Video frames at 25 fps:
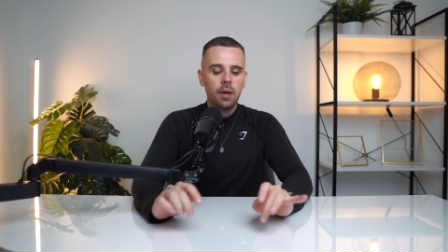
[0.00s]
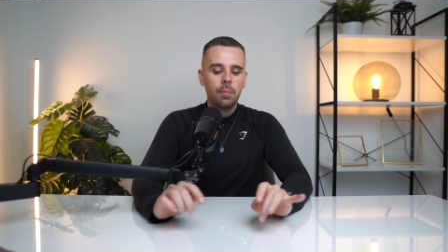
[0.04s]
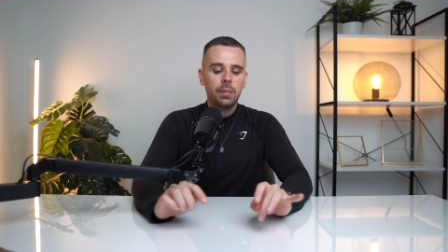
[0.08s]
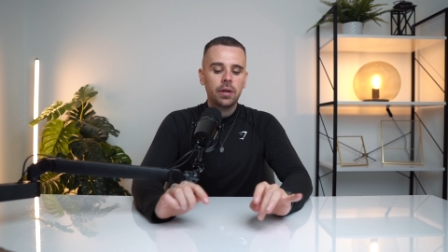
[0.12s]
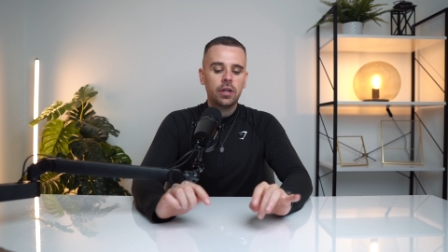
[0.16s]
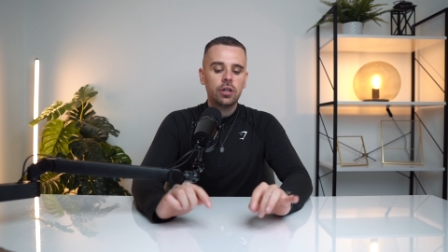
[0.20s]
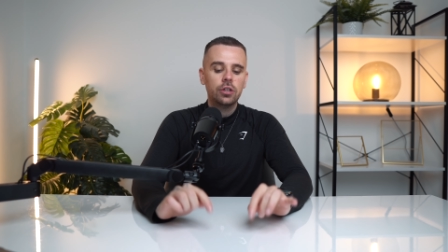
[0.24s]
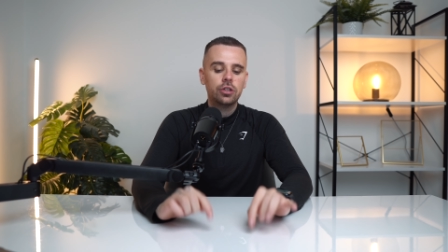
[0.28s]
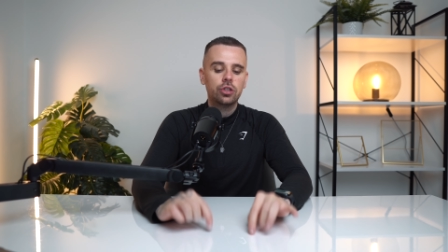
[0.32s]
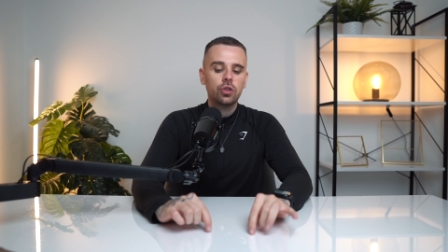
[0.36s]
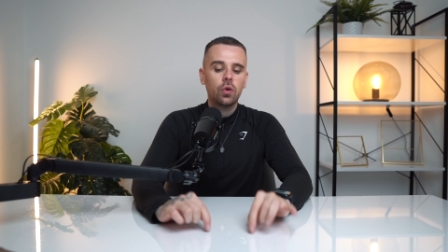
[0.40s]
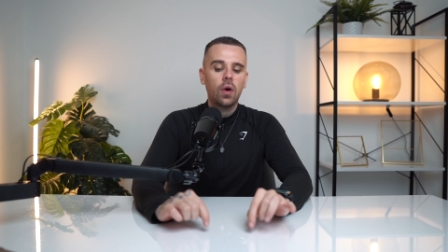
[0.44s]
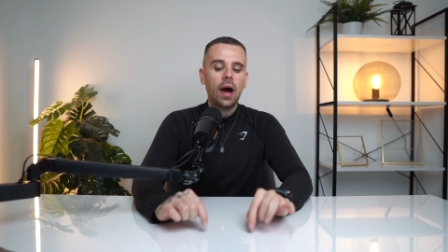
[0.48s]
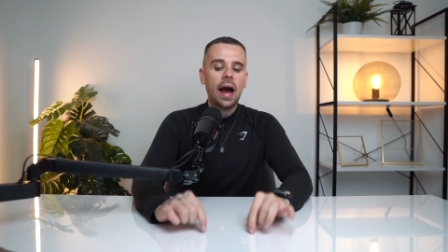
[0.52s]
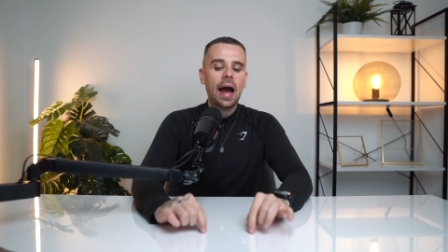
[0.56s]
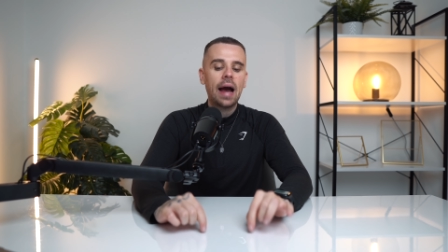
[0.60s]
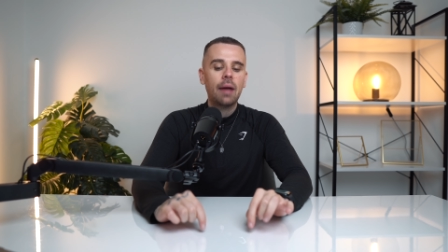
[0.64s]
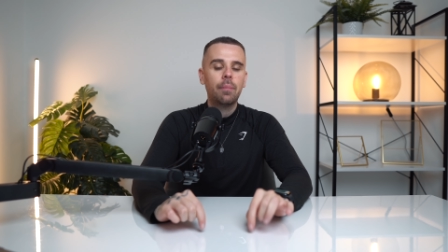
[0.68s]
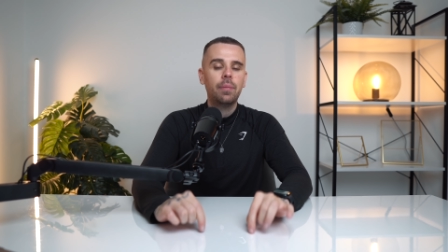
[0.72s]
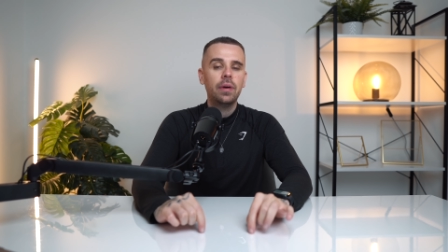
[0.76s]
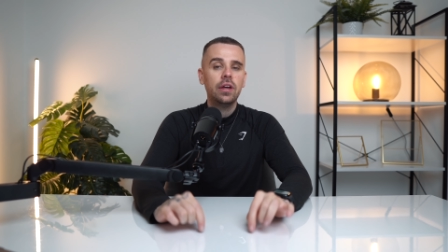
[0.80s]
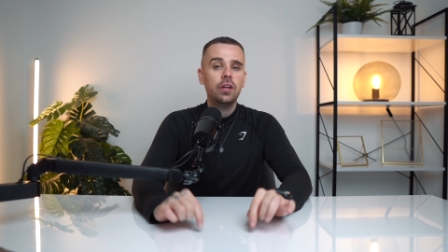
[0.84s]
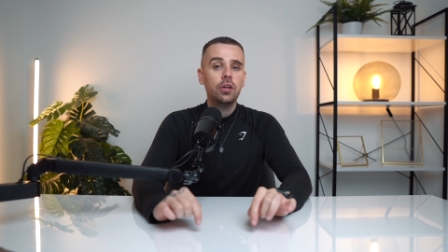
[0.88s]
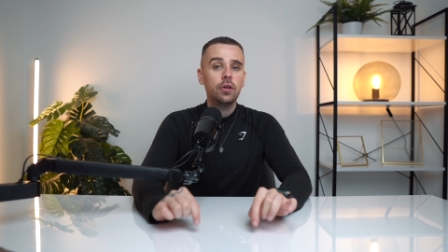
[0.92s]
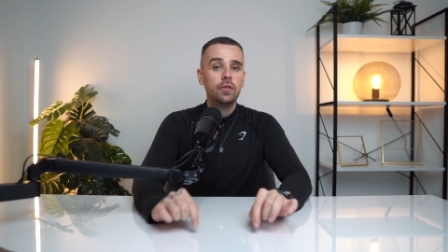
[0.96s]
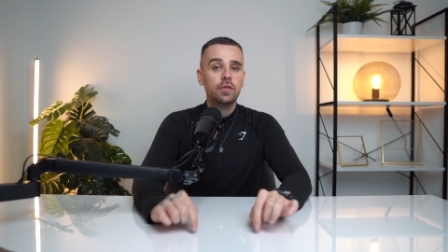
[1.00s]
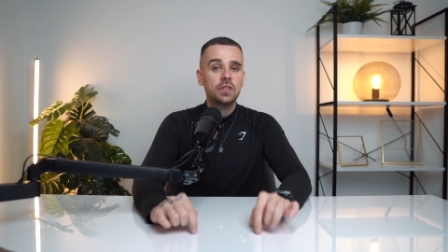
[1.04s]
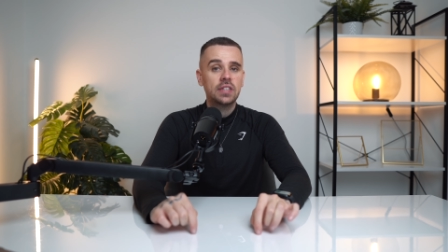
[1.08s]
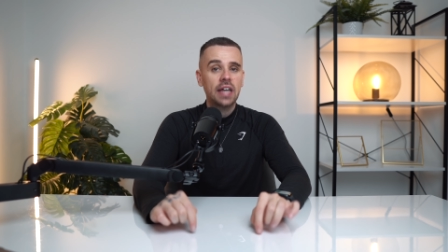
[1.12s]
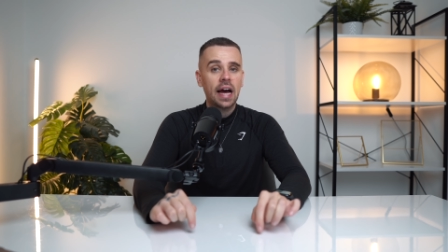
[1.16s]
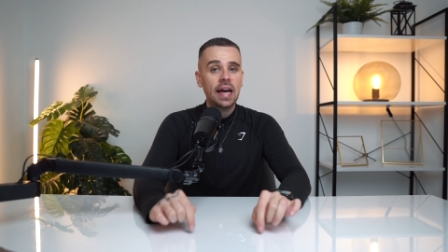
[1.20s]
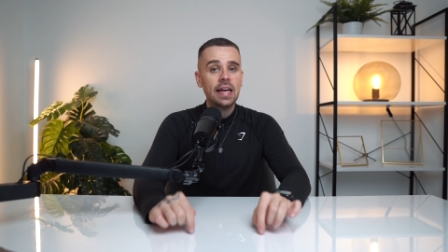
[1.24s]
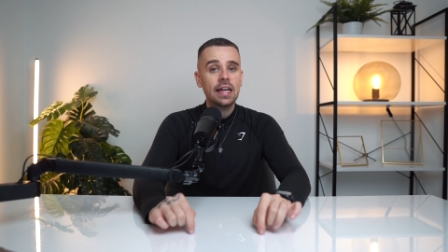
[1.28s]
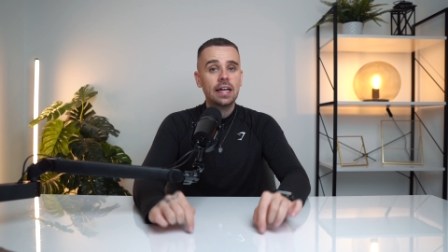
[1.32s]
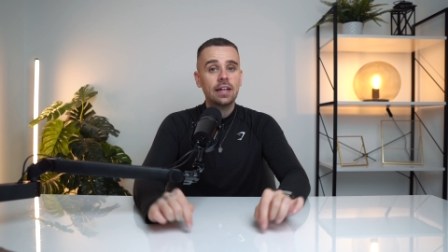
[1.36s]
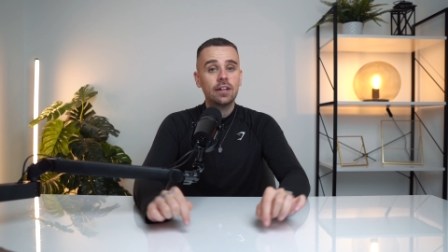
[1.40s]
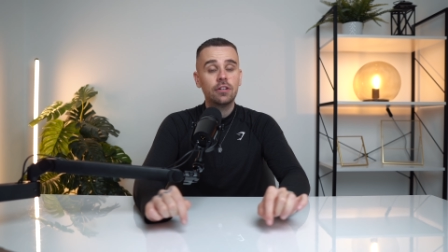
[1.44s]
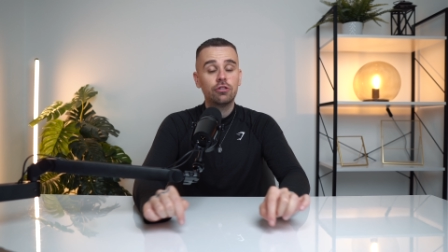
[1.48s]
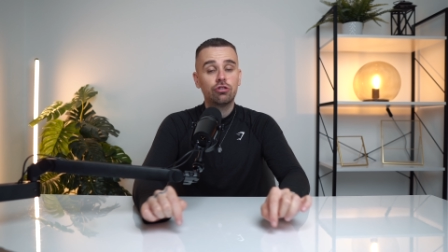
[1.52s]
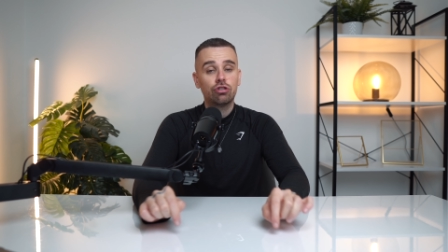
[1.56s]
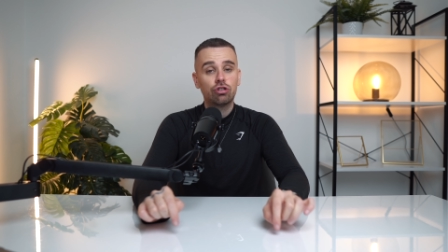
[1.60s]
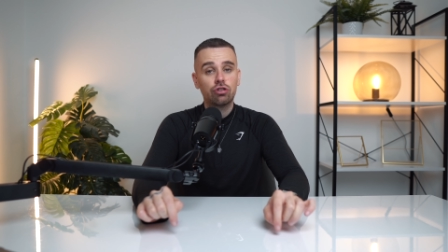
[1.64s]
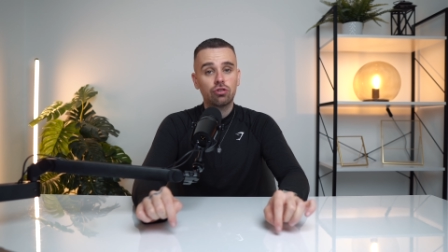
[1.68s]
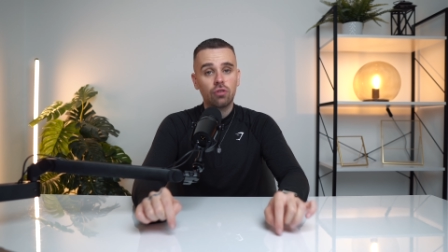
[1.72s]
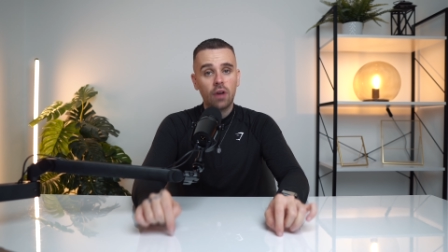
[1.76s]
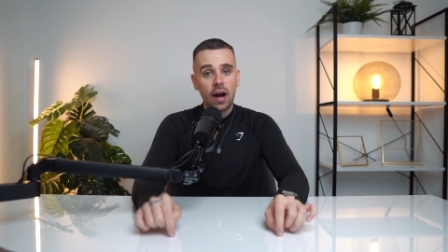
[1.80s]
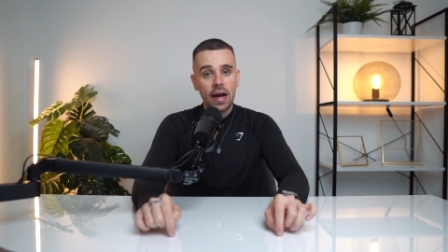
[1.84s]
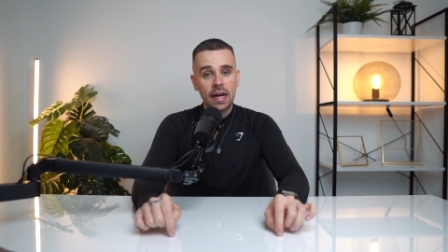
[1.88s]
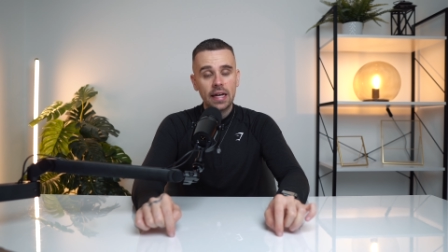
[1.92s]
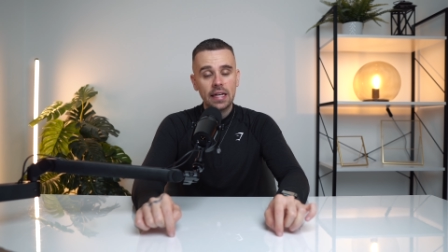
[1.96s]
because you're happy you've taken a
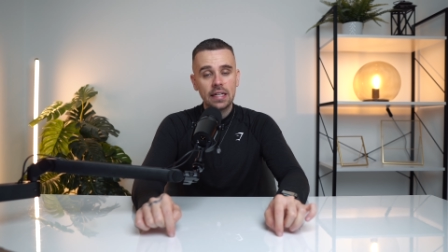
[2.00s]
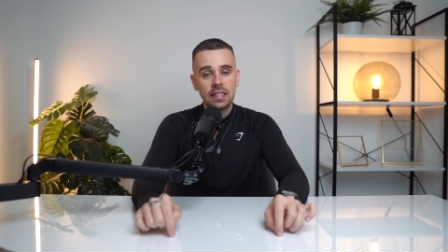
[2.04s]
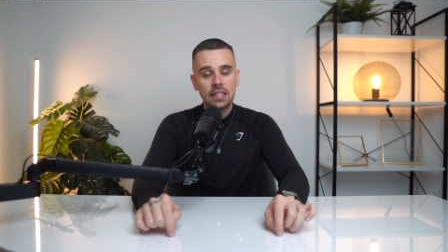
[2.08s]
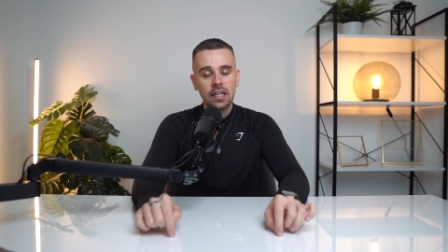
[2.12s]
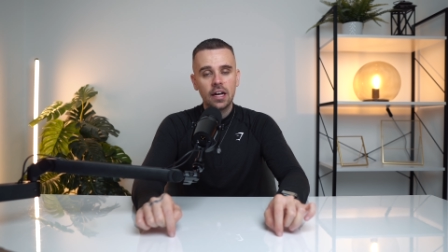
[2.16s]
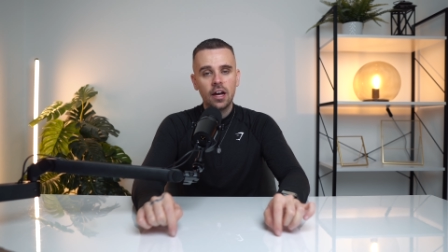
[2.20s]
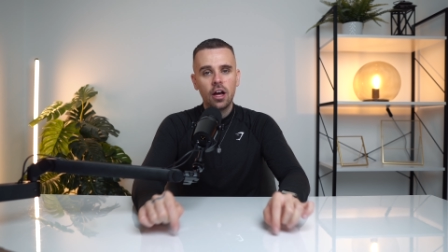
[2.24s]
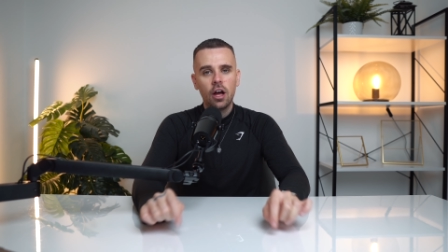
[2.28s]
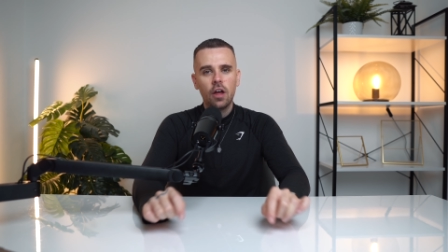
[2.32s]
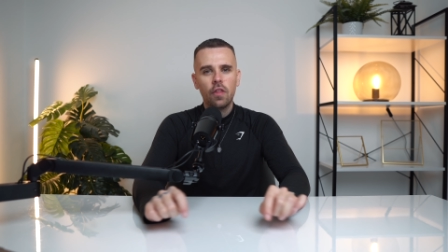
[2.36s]
trade